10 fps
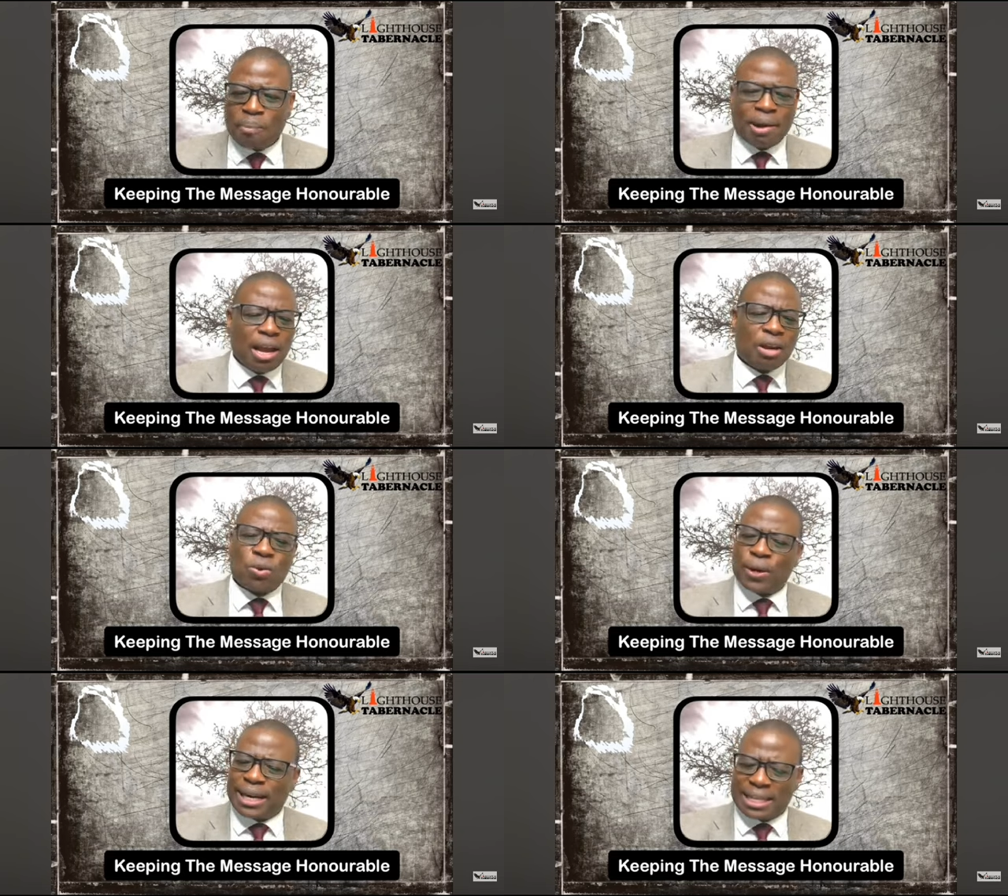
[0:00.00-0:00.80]
My
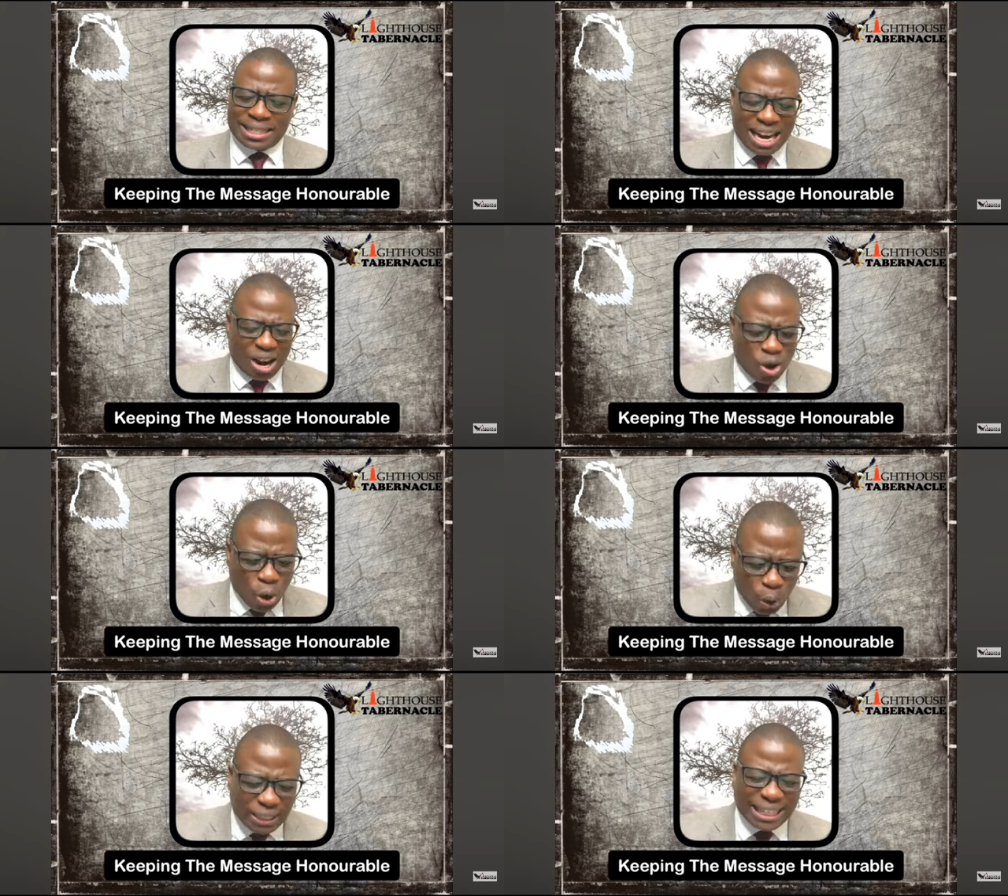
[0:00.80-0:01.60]
goodness, there are
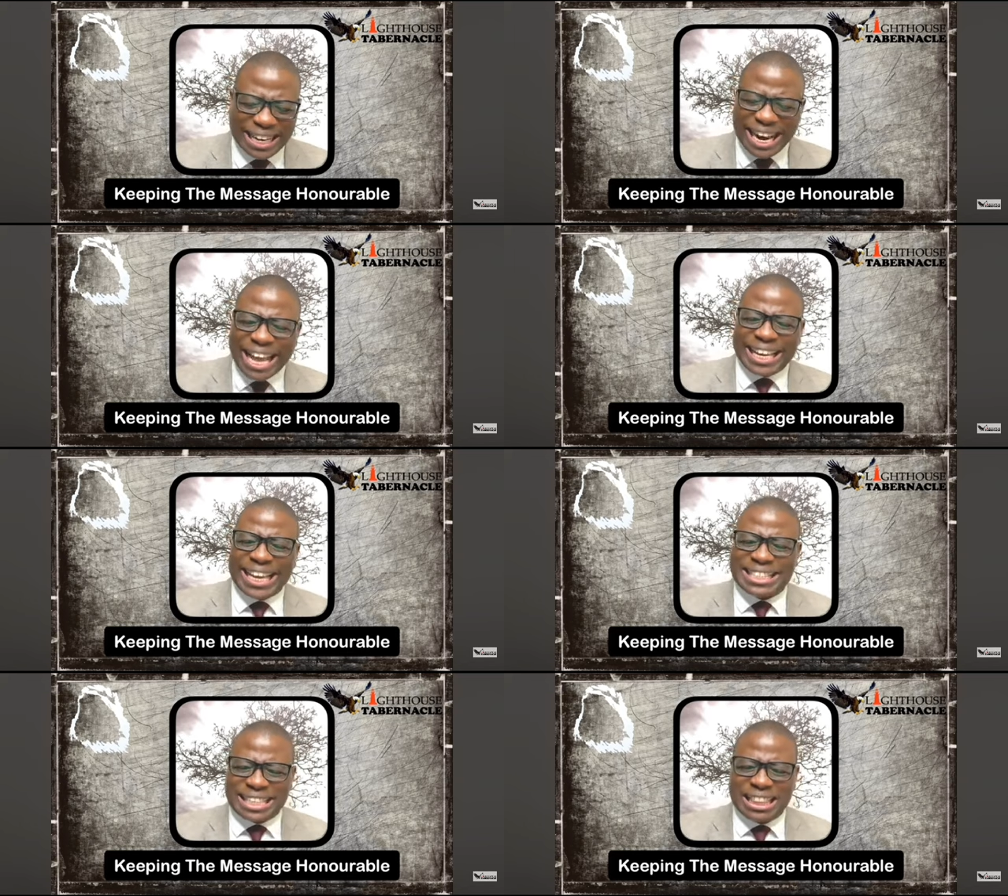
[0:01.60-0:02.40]
golden
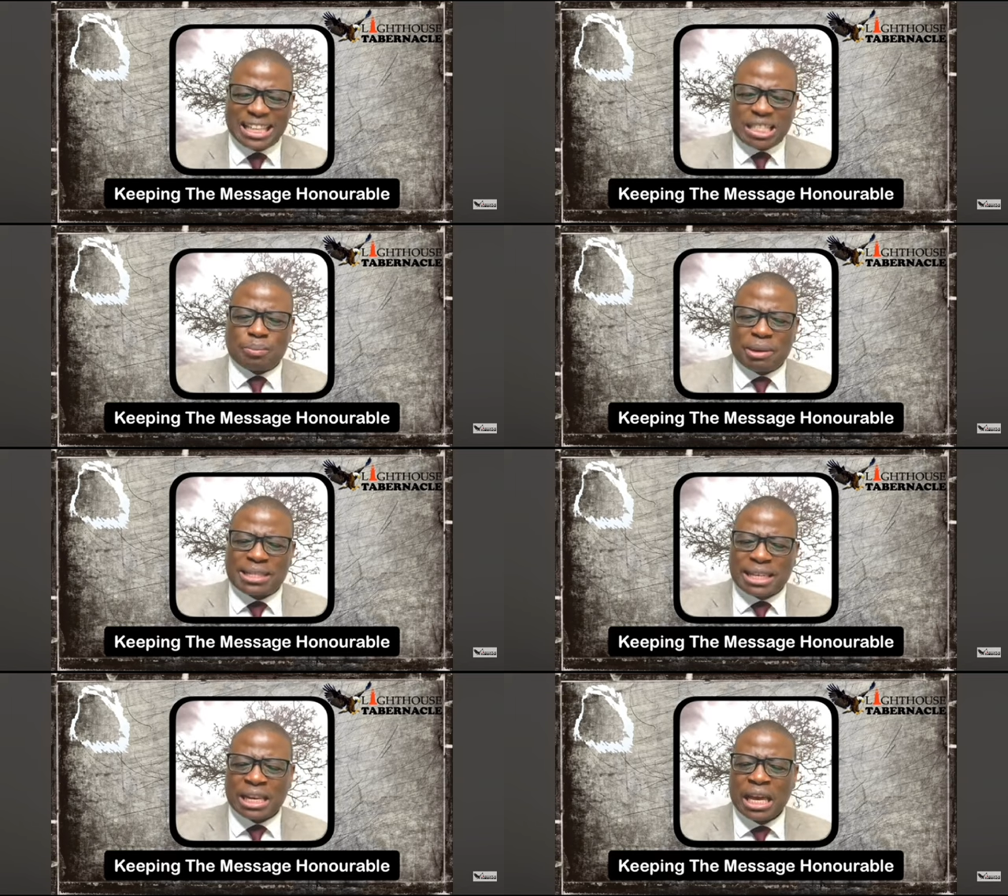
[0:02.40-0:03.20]
nuggets in this
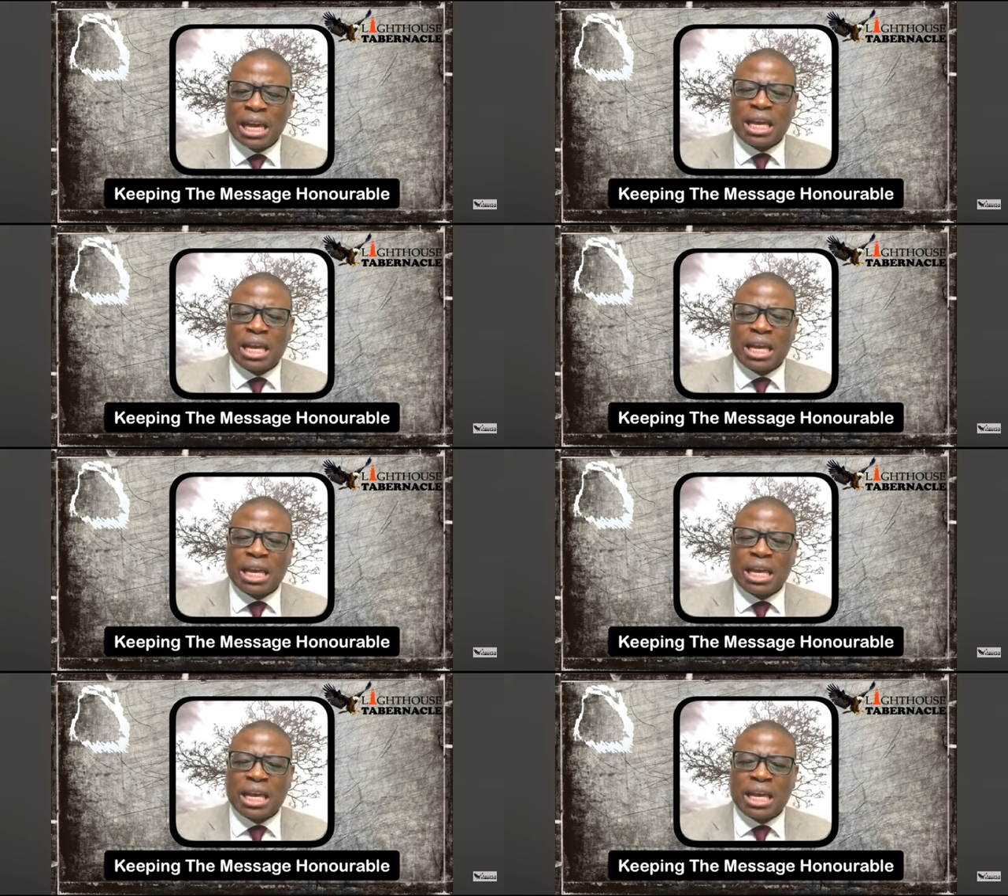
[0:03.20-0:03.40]
message.